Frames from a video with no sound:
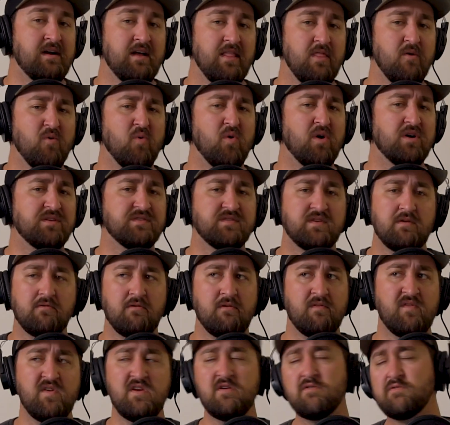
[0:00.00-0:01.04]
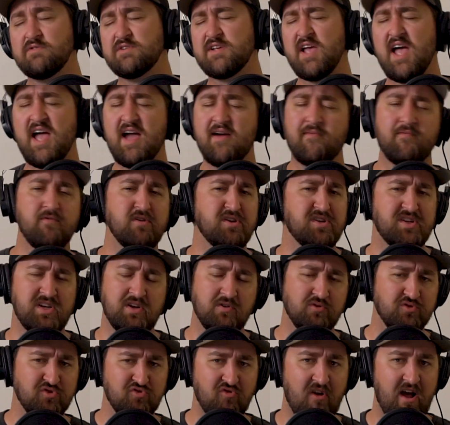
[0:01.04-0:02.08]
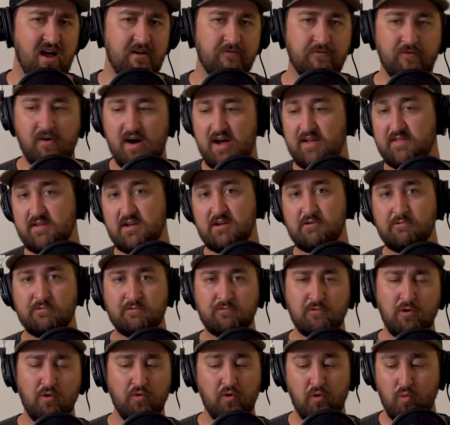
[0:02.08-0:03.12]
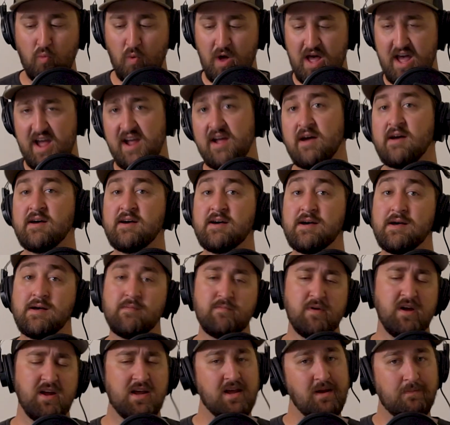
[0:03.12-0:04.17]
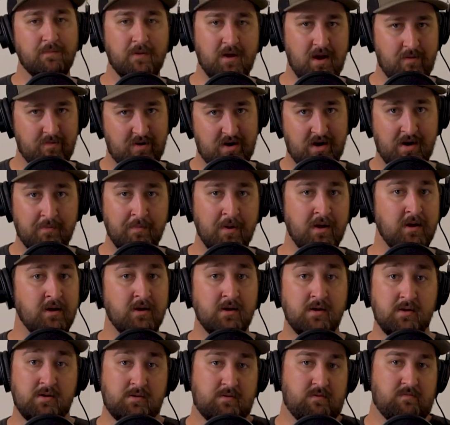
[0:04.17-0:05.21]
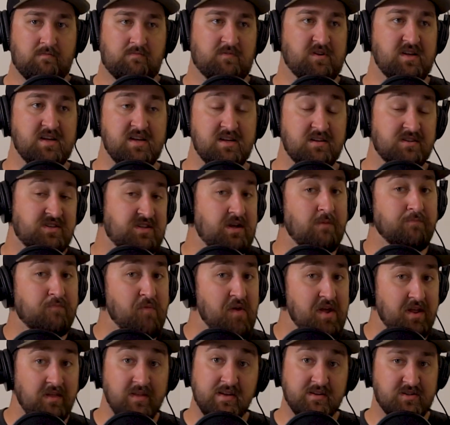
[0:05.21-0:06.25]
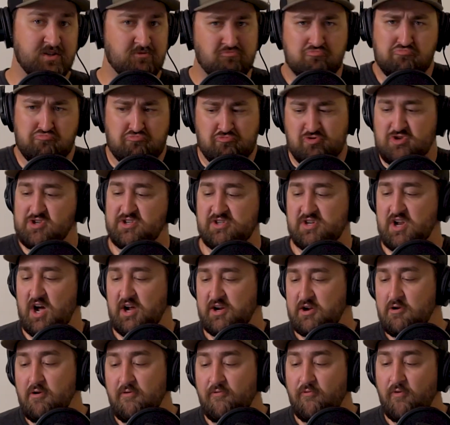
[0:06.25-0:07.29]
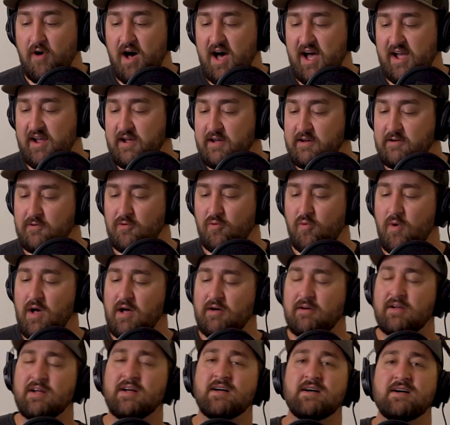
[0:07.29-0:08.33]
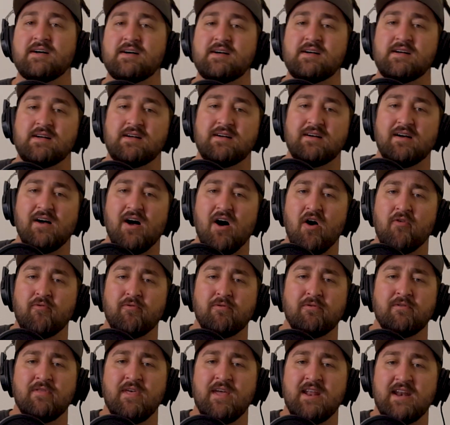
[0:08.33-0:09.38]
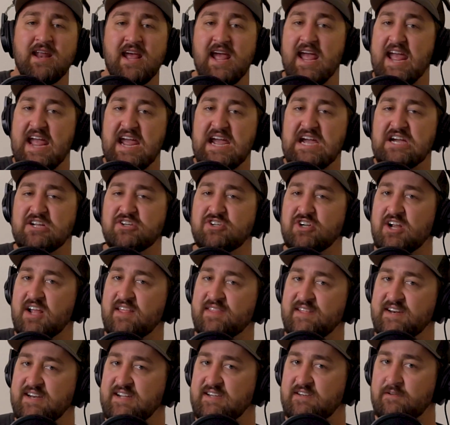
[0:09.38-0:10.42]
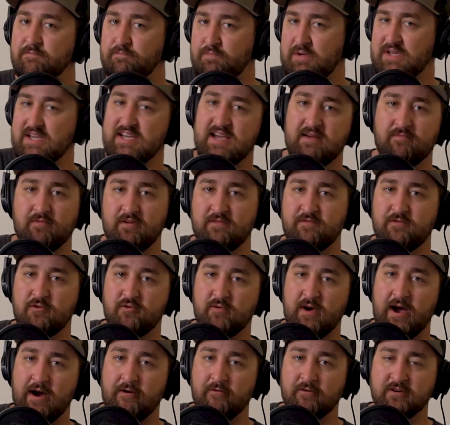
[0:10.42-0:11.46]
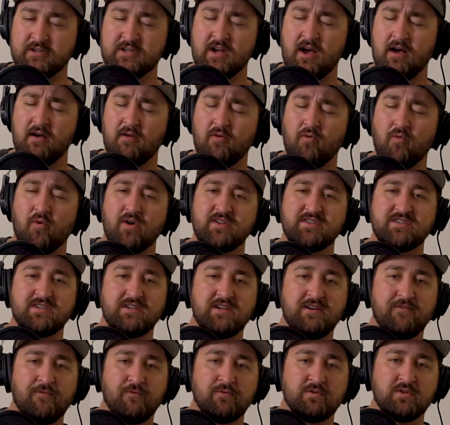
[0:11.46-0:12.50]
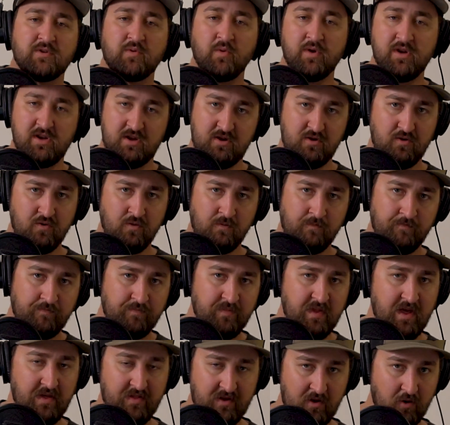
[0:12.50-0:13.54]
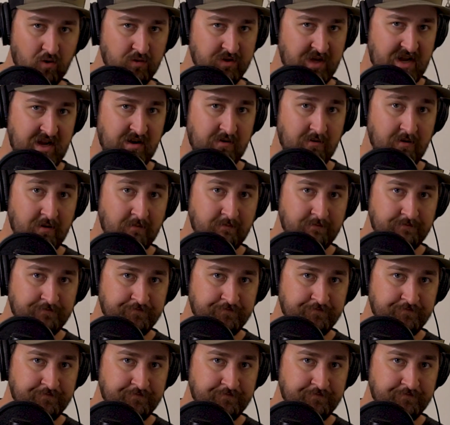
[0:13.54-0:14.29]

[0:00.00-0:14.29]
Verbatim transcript: The ones that refuse every single dry fly that you throw their way, but keep coming up to eat something that's just not your fly. Well, other than age and the need to pee every few hours, what's the difference between you and the old angler?